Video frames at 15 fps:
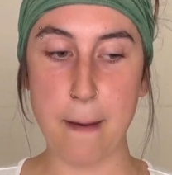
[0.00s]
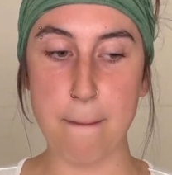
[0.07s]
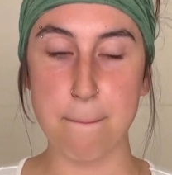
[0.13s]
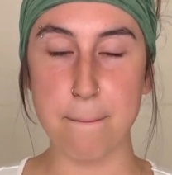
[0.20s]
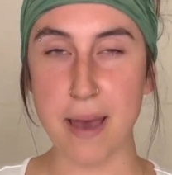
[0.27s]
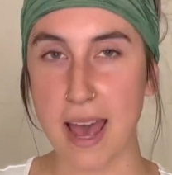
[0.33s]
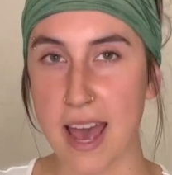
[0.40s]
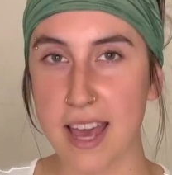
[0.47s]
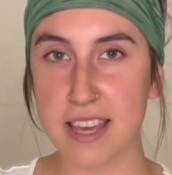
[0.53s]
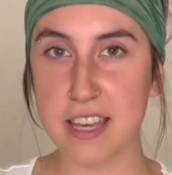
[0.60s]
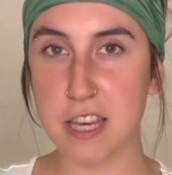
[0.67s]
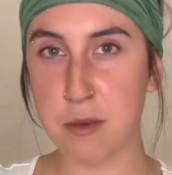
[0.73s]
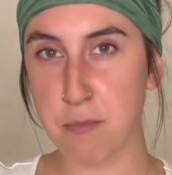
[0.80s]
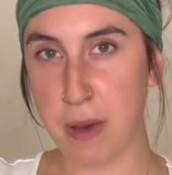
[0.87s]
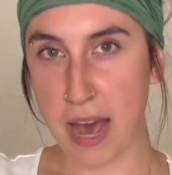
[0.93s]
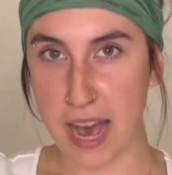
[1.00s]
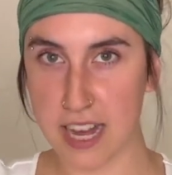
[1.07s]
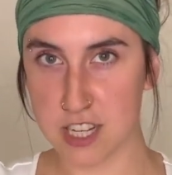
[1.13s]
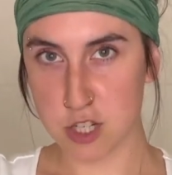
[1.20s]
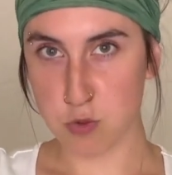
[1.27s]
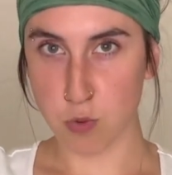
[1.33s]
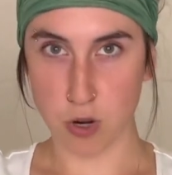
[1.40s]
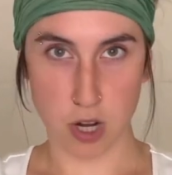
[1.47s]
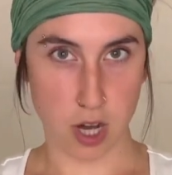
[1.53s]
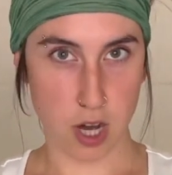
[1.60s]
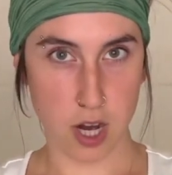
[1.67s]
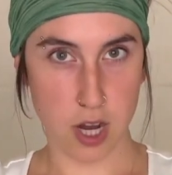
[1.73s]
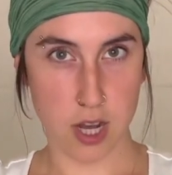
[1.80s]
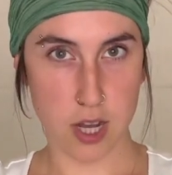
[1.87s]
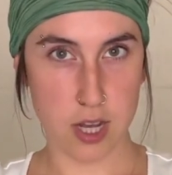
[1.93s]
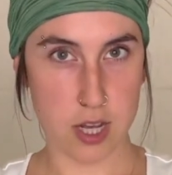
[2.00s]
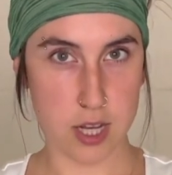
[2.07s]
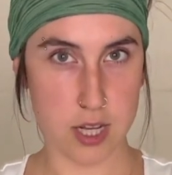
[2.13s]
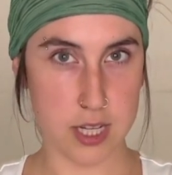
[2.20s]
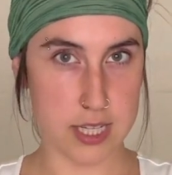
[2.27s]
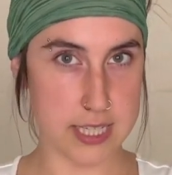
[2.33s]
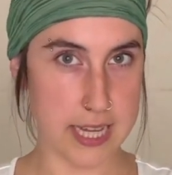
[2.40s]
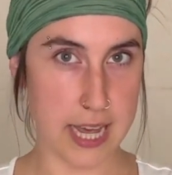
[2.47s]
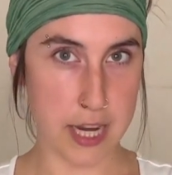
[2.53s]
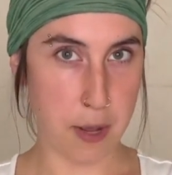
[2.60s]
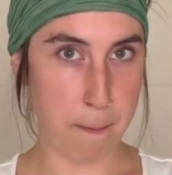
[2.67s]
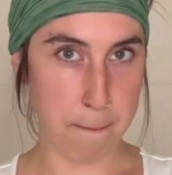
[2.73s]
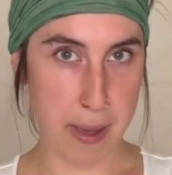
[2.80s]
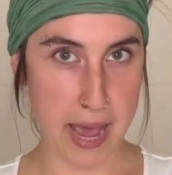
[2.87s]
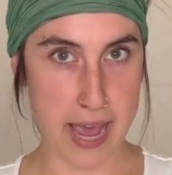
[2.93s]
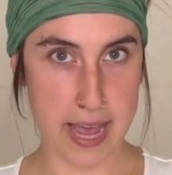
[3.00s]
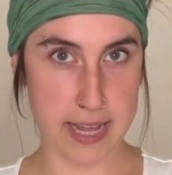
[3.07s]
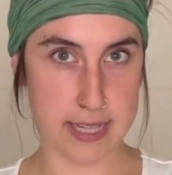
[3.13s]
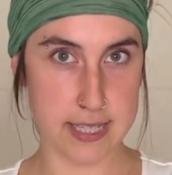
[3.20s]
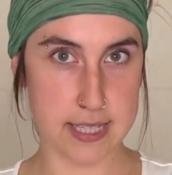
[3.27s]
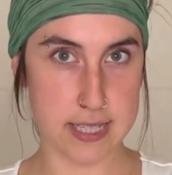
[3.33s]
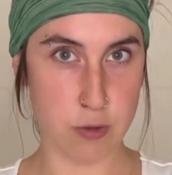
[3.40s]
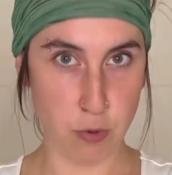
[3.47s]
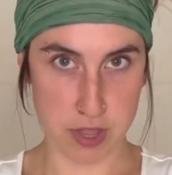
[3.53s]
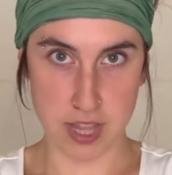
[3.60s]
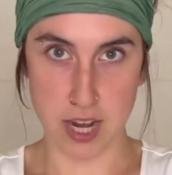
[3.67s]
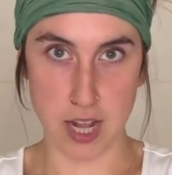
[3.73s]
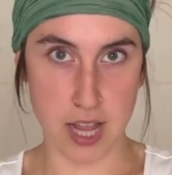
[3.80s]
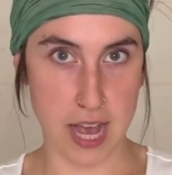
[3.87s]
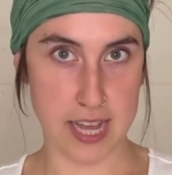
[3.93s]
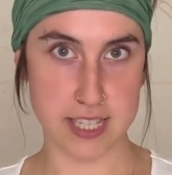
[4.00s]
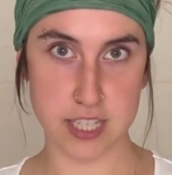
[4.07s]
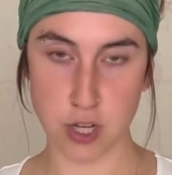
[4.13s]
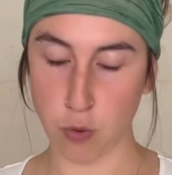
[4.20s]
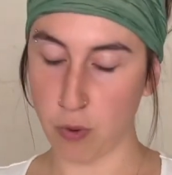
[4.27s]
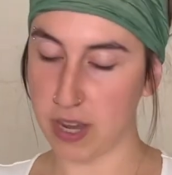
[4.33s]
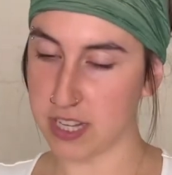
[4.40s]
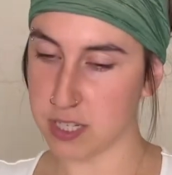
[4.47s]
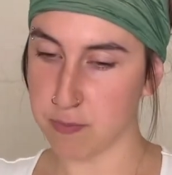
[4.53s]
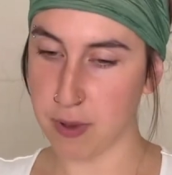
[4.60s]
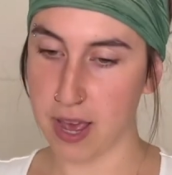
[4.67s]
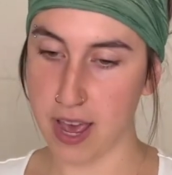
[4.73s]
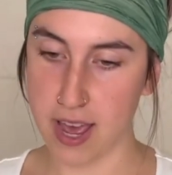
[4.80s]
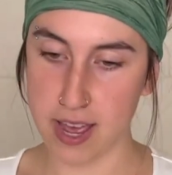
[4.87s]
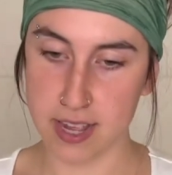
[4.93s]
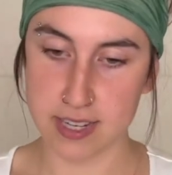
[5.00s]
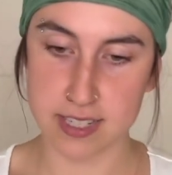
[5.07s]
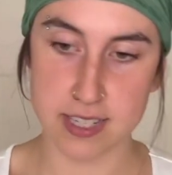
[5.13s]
baggy patchwork denim pants with an elastic waistband.